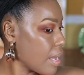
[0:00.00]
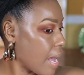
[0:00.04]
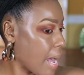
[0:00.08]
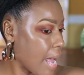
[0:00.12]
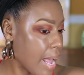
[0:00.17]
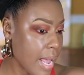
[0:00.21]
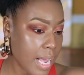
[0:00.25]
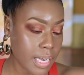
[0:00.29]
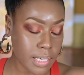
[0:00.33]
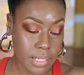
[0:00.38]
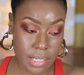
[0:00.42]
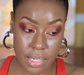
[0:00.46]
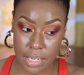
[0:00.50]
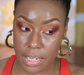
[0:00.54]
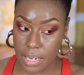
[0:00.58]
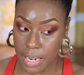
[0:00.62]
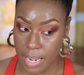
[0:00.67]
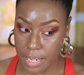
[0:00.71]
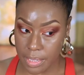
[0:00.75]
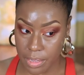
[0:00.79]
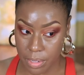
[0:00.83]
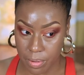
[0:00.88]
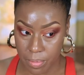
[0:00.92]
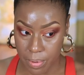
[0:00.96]
I actually
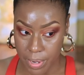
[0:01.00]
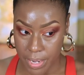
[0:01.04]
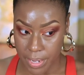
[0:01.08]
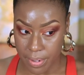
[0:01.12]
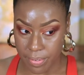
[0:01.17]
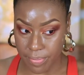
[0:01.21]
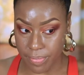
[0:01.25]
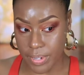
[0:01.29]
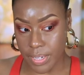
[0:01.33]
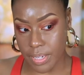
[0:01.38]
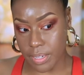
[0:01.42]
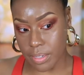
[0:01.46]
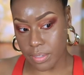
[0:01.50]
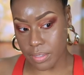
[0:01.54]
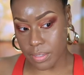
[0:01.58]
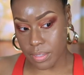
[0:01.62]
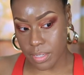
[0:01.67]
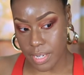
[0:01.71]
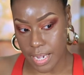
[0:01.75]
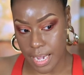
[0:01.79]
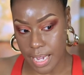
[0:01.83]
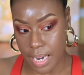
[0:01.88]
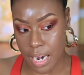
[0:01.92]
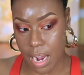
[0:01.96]
like the way it feels,
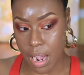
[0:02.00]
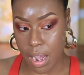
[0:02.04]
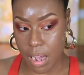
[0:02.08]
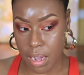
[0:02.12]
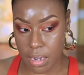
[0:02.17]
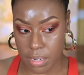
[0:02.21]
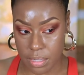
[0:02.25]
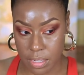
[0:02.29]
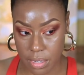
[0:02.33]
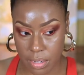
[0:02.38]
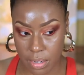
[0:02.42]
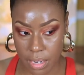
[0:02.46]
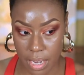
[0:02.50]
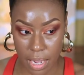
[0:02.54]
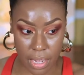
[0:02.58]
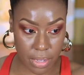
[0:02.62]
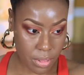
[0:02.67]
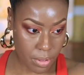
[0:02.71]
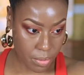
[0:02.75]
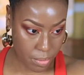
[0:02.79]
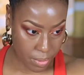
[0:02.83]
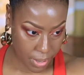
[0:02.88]
and I also like the